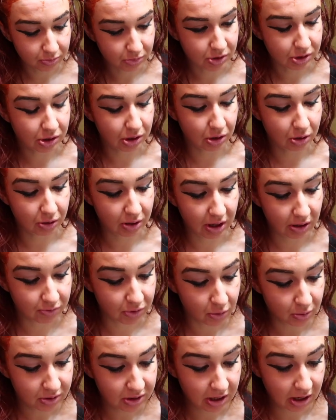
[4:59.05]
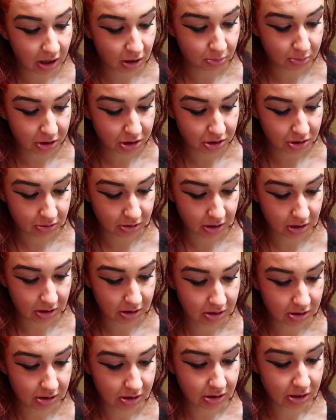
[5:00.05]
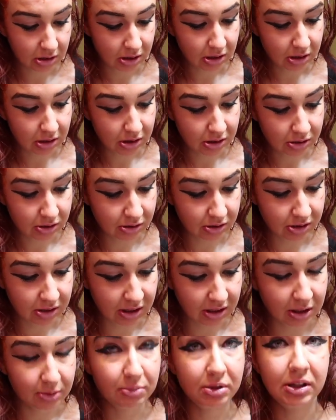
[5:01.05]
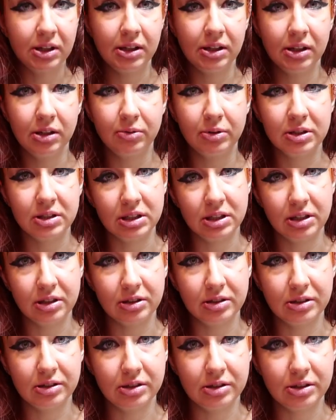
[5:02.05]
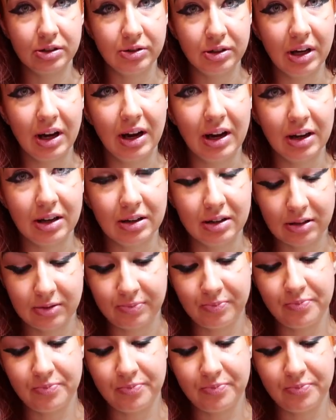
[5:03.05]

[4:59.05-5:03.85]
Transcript: So, and I have no one to help me doing it. So this is like completely ridiculous. So yeah,